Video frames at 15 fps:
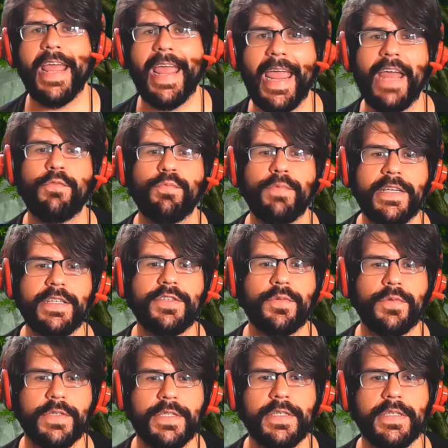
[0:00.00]
and
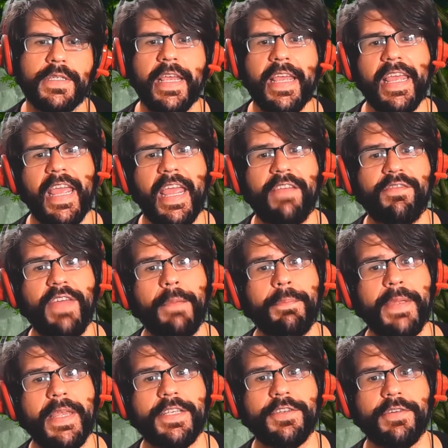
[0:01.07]
resources. If
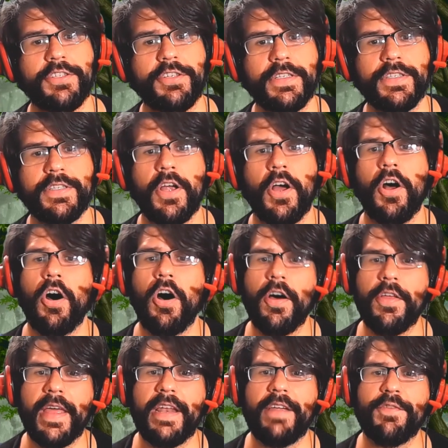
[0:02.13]
that piques your interest,
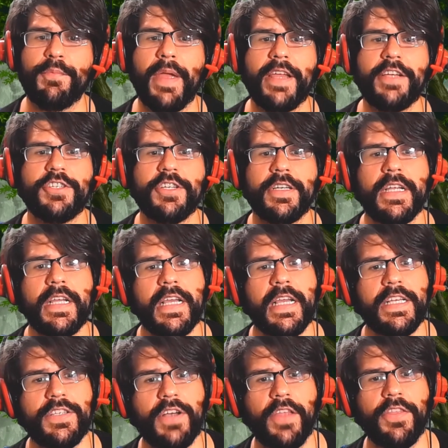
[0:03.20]
all that information
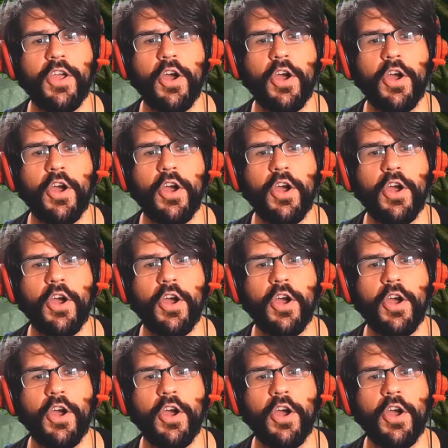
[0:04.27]
is on the